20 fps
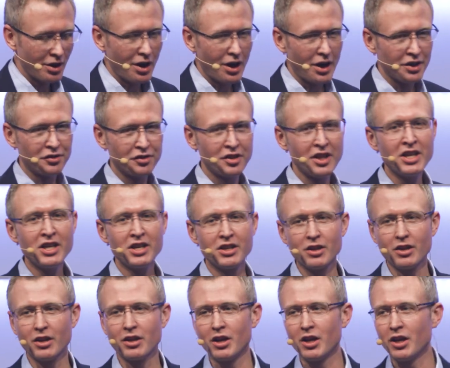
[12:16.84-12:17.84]
I'd see
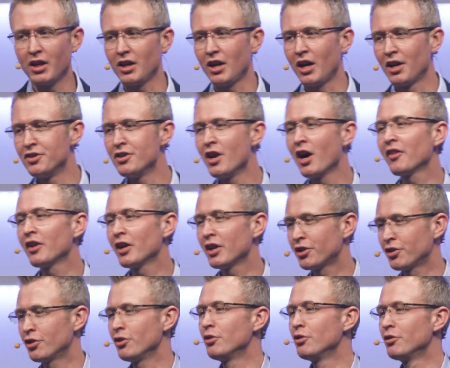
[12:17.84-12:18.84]
another
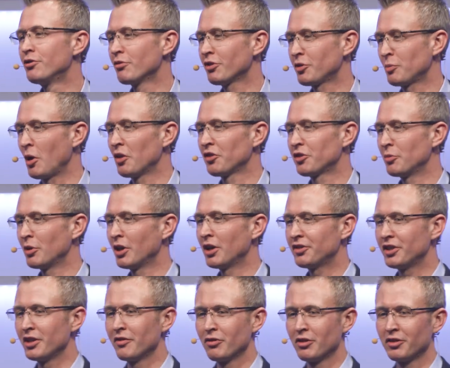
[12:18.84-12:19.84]
huge
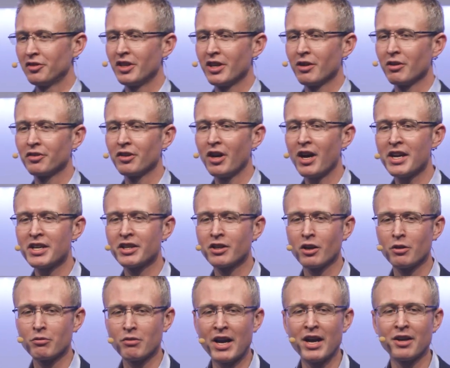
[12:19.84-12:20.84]
responsibility for us here. As I go
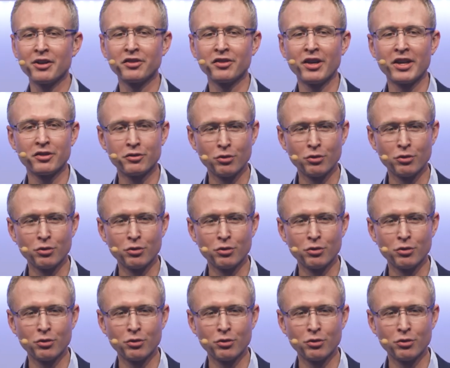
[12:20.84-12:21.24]
around, as I